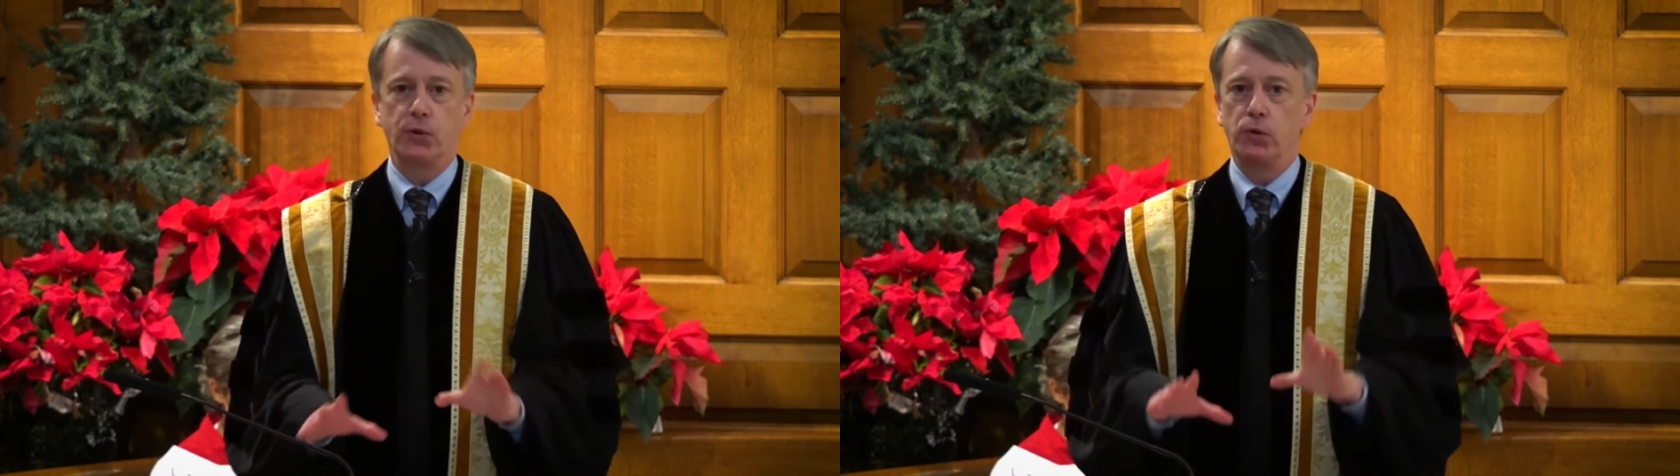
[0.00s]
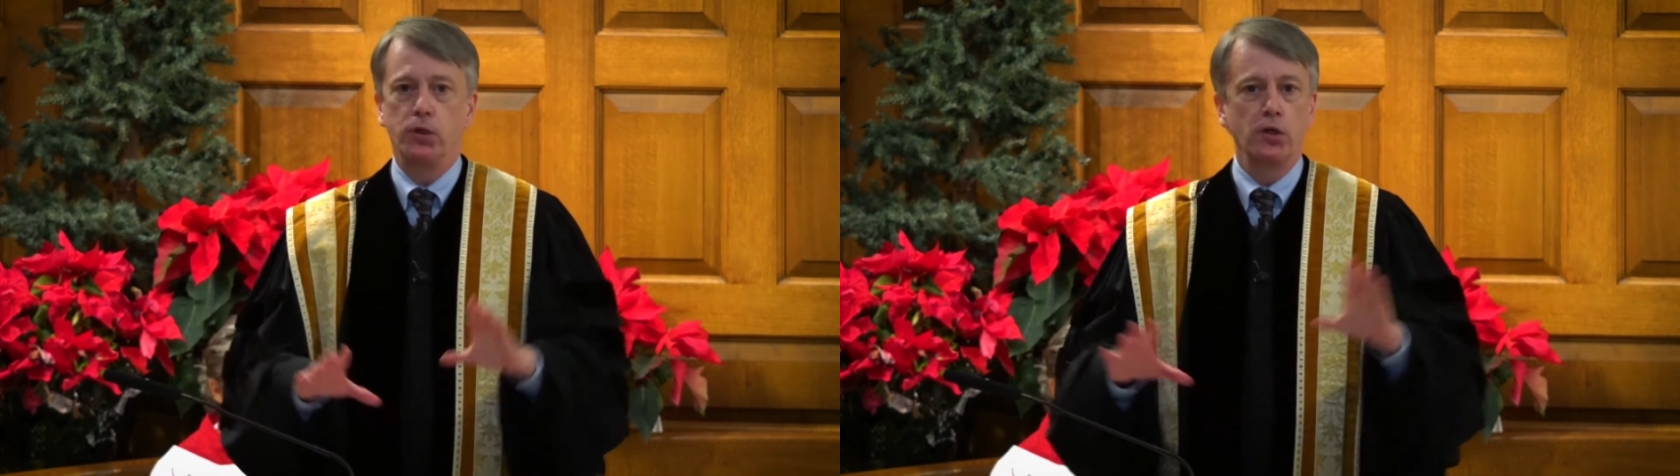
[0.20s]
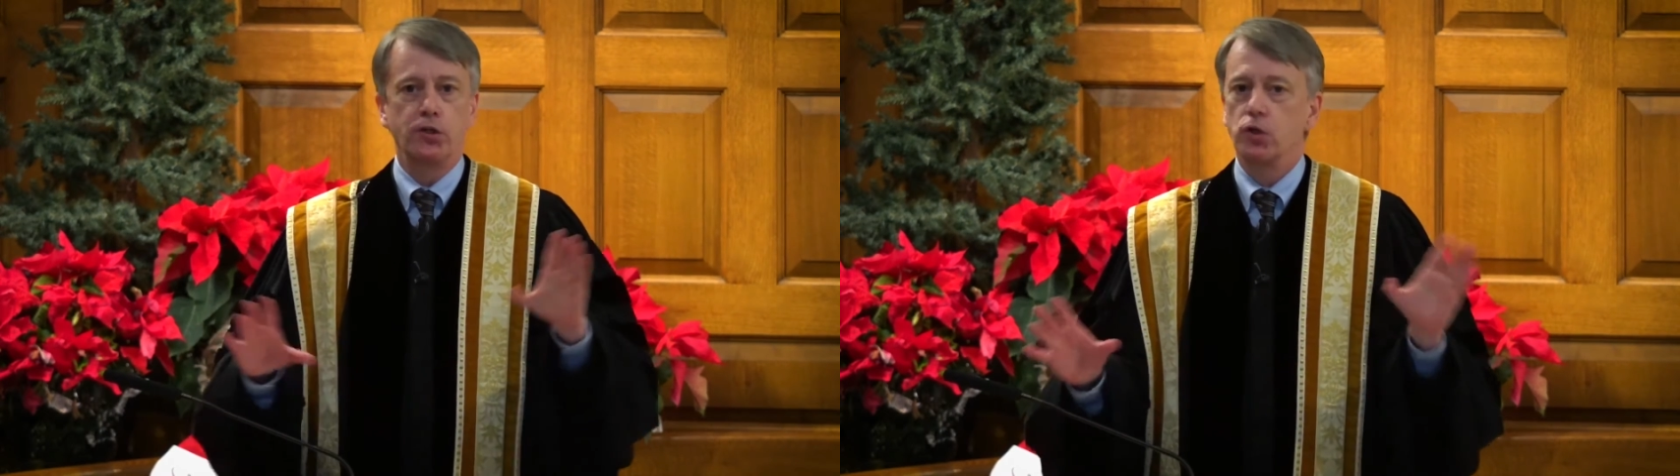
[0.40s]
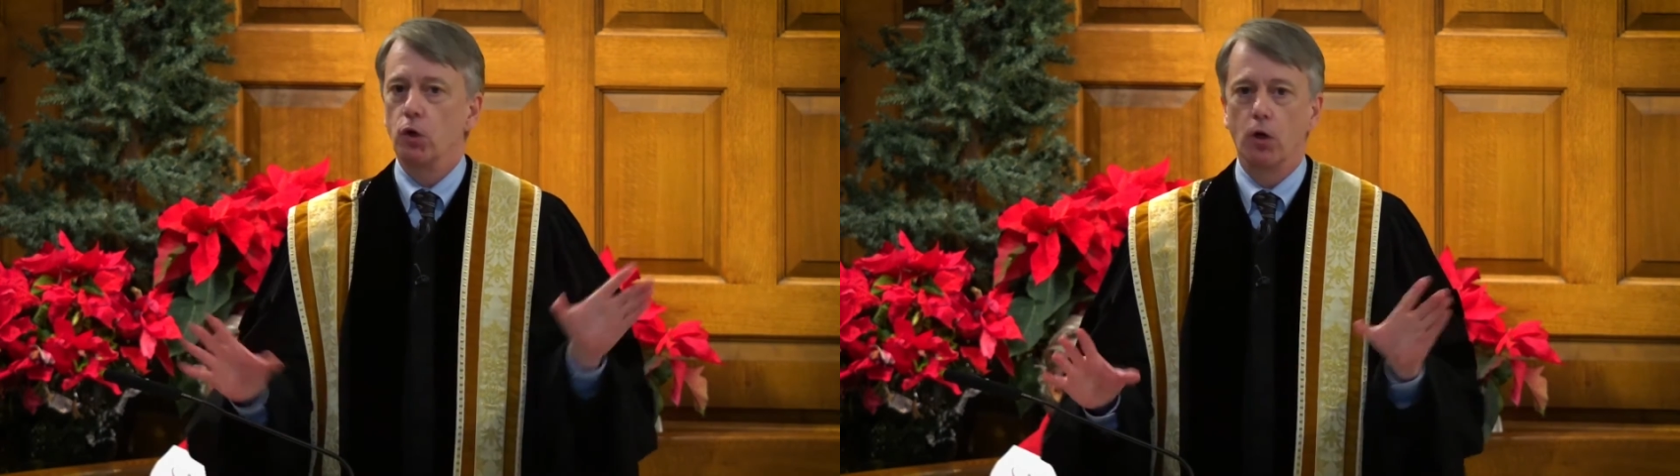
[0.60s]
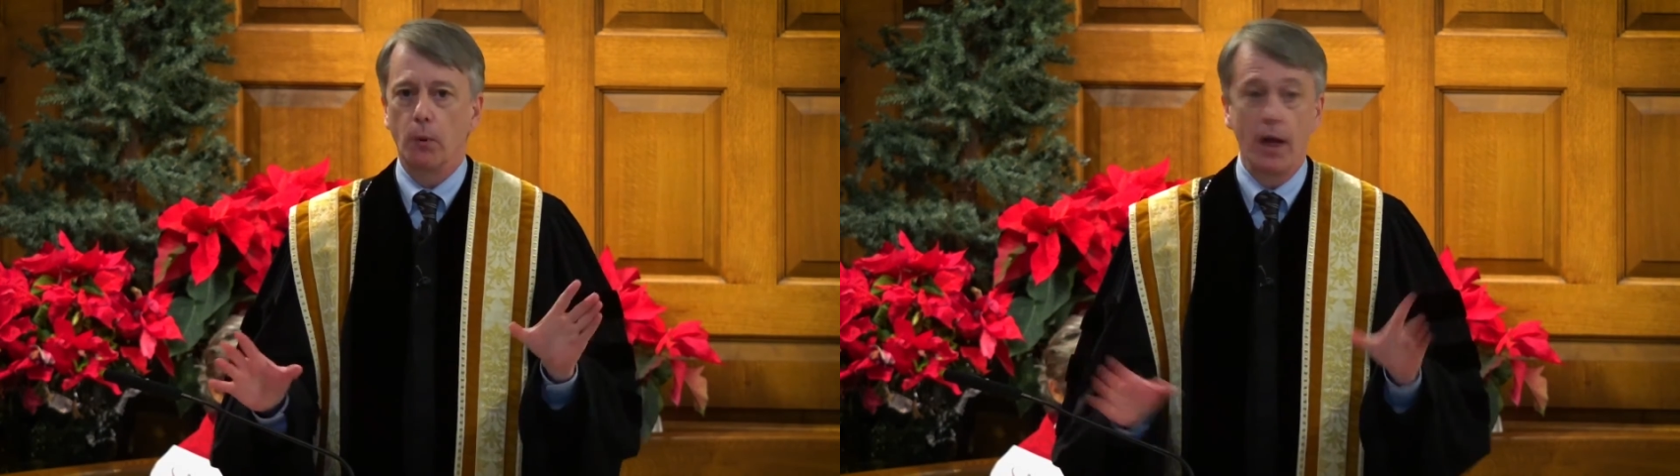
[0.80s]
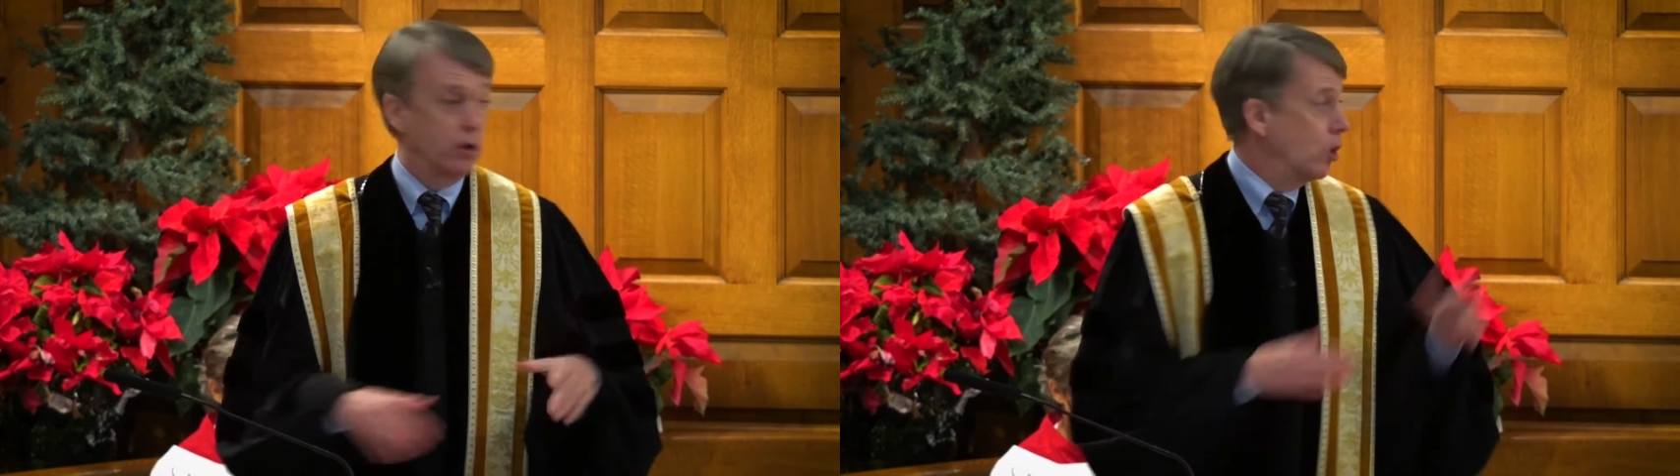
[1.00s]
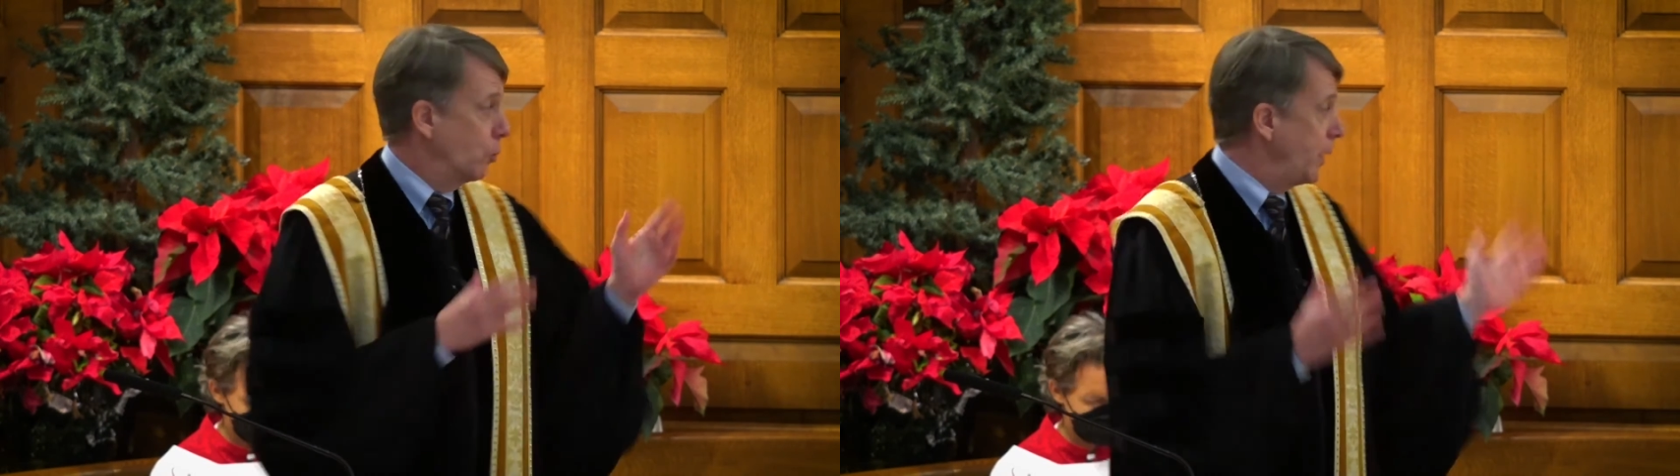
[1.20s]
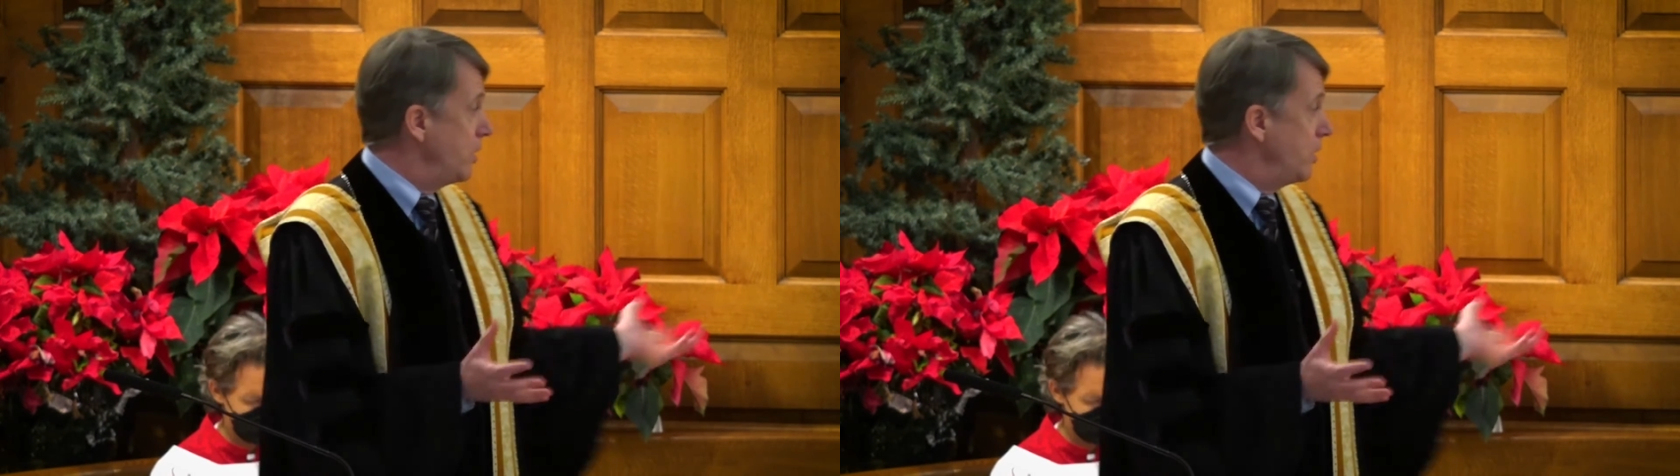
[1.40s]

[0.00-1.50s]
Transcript: food to go around,